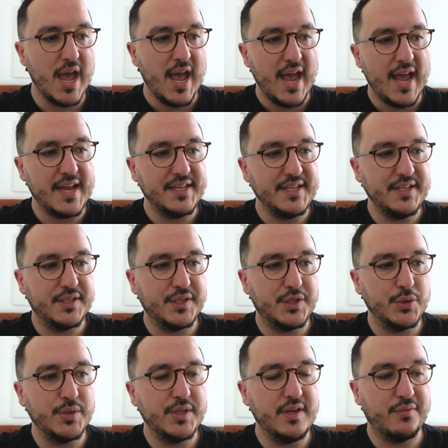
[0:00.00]
And these
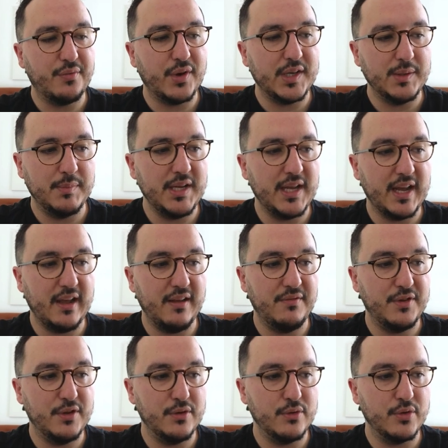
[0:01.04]
two different
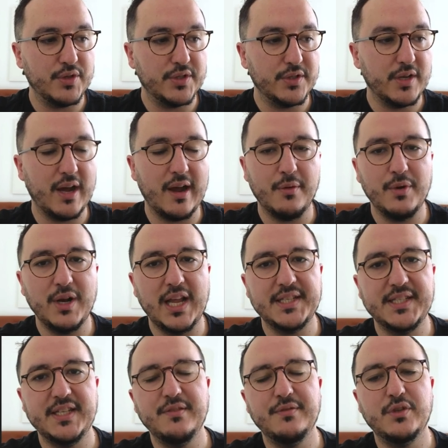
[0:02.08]
behaviors are
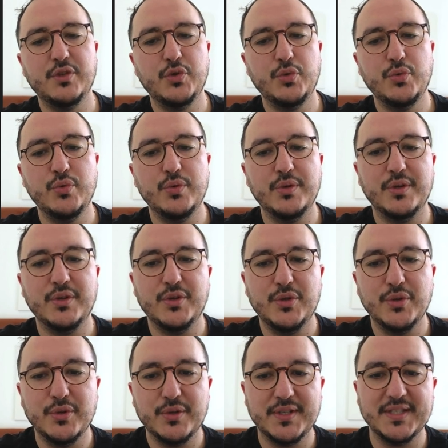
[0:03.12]
relative to
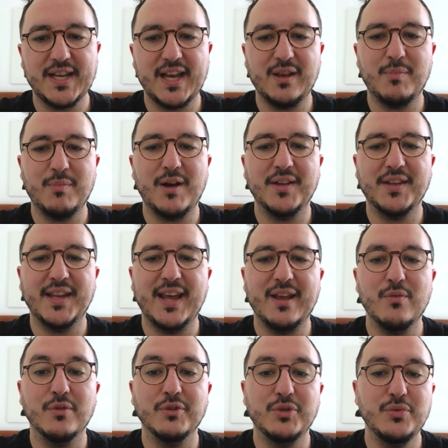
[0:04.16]
the sidebar that
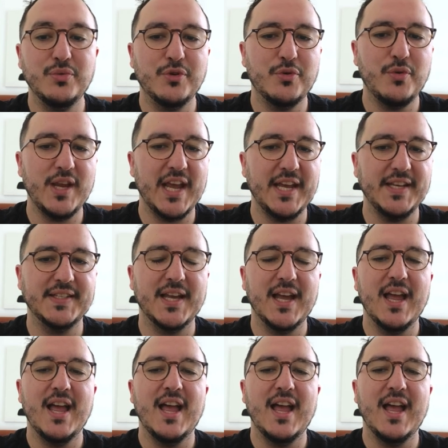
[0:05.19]
I want to create.